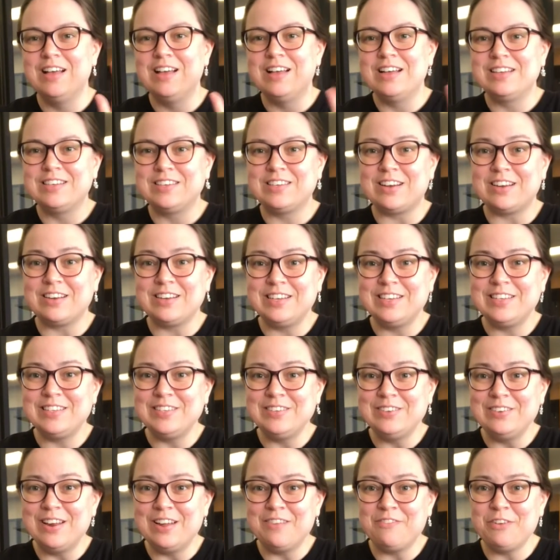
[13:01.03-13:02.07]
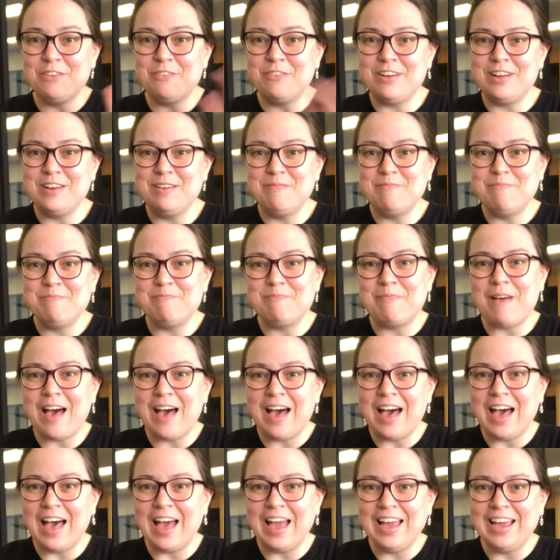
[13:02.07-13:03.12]
talk to you soon, everyone.
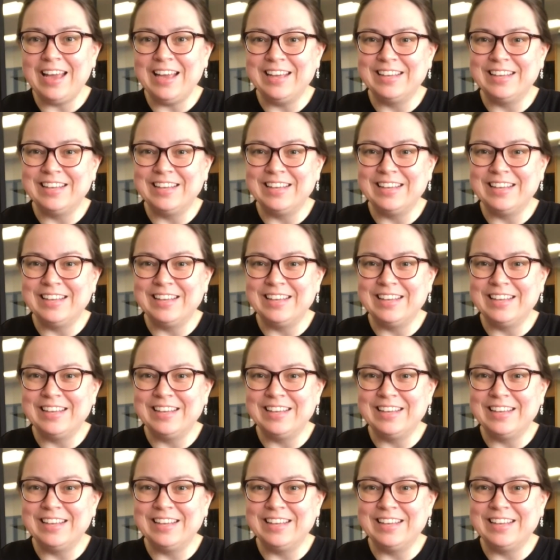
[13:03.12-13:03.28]
Bye.